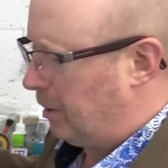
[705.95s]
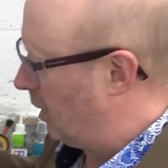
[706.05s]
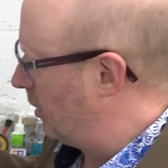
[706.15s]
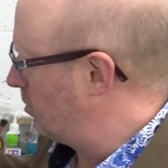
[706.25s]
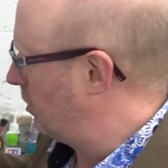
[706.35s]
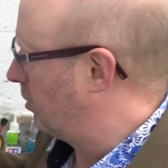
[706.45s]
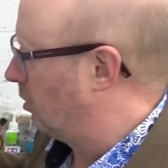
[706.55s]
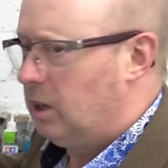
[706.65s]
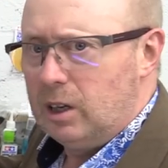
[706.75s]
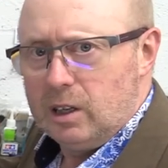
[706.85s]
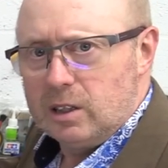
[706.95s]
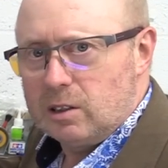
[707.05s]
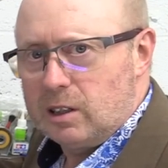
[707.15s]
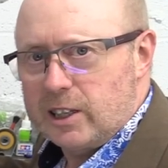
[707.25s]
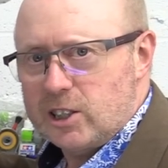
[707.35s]
like this before. It's
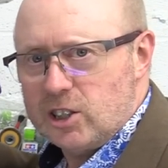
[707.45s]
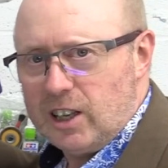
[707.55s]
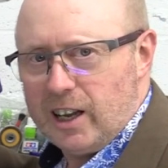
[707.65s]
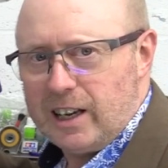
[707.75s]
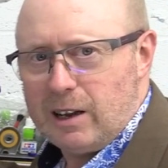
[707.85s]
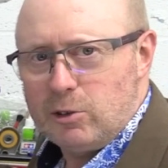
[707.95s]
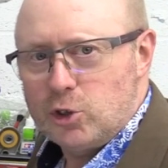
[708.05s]
got like a slide-out